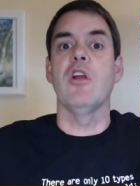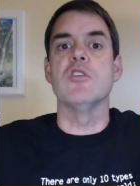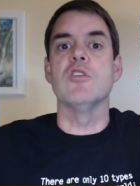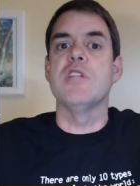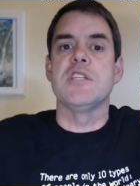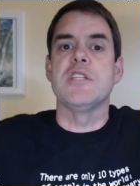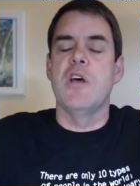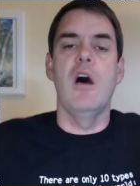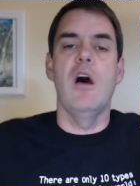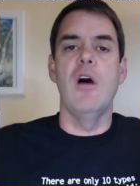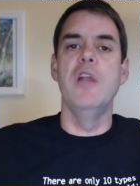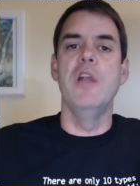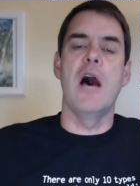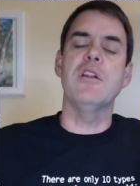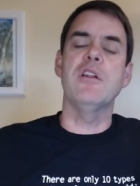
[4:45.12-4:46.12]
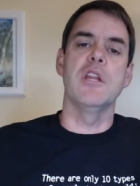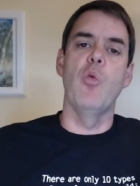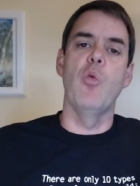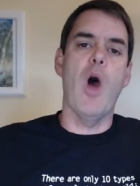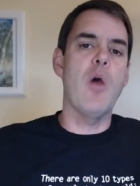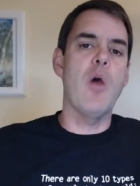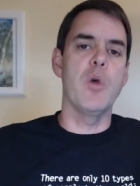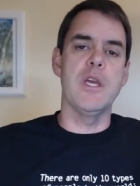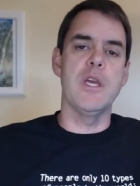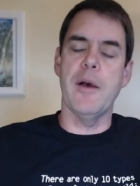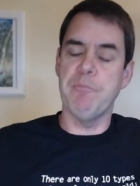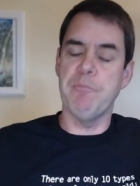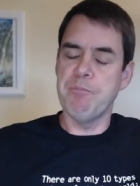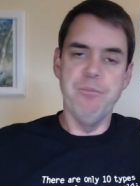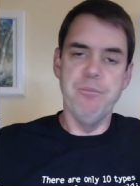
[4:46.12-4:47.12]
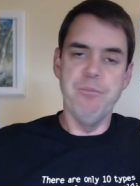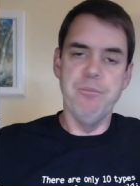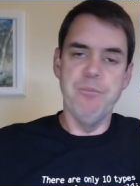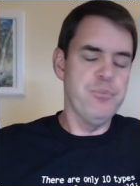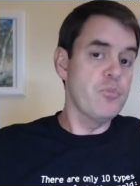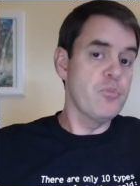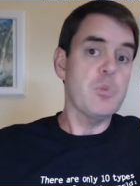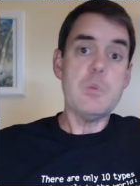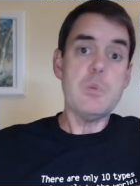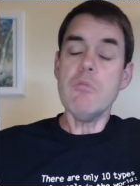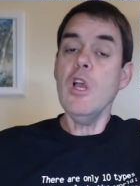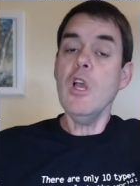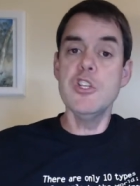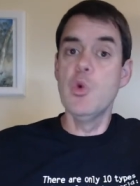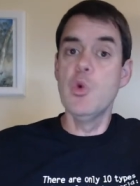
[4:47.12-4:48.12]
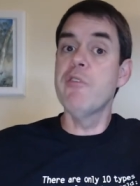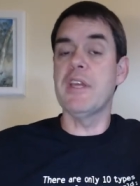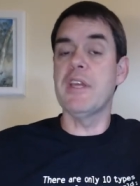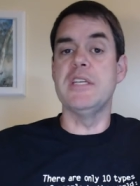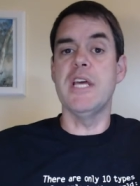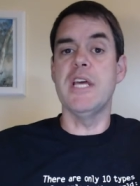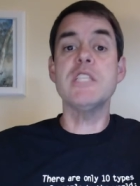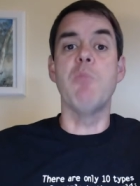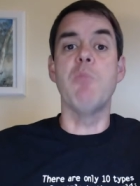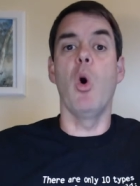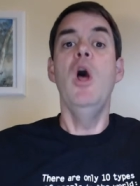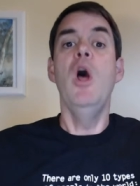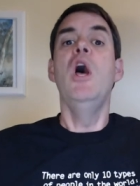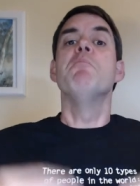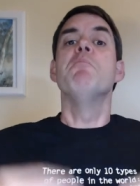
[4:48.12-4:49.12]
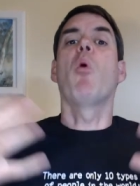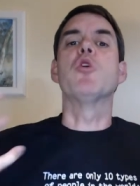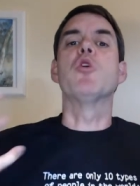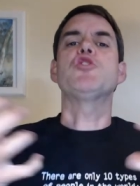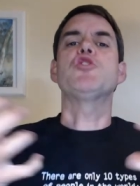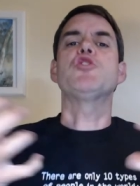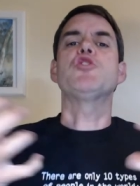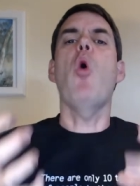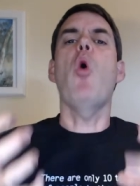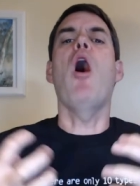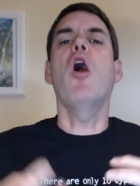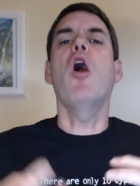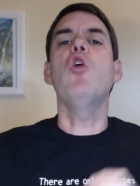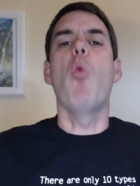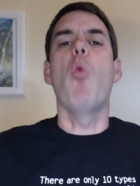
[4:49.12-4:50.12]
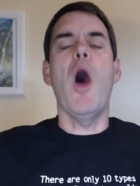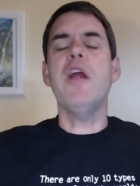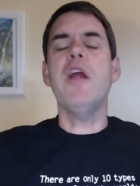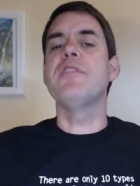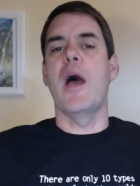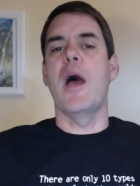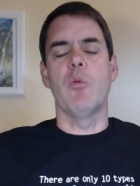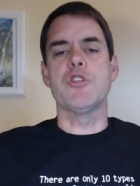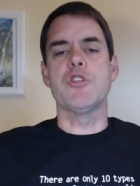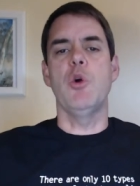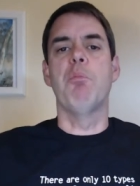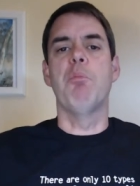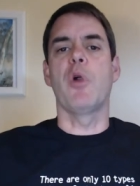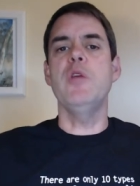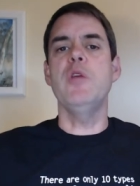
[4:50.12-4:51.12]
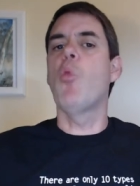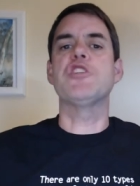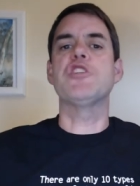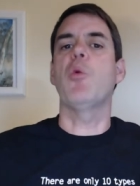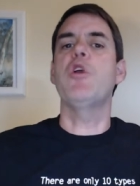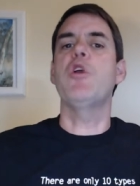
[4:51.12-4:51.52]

and that's undoubtedly why we do everything in decimal. But we're so hardwired that way, we're so brainwashed that